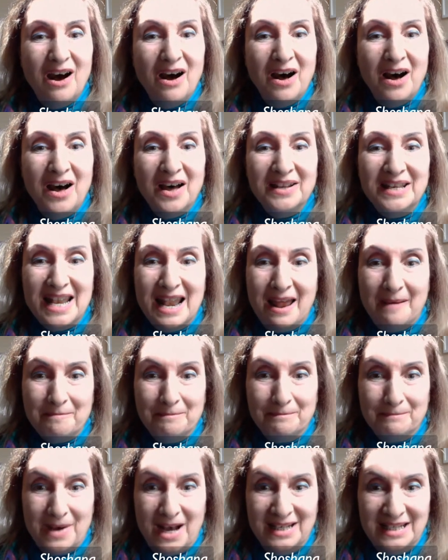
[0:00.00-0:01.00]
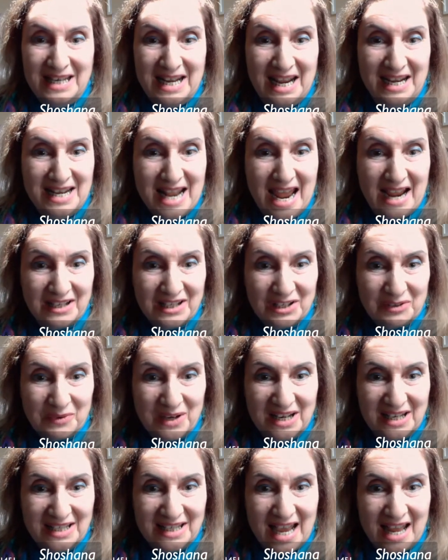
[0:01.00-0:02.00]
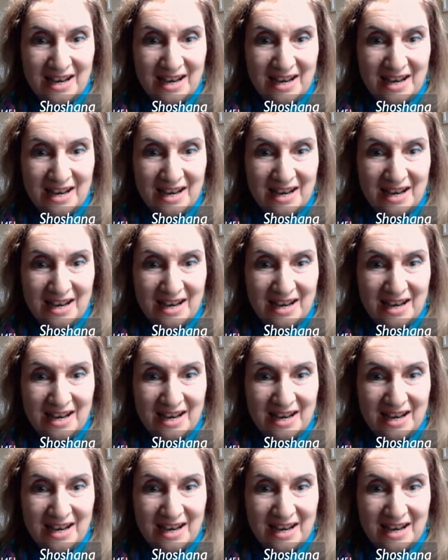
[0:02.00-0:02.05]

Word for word: on Monday next week,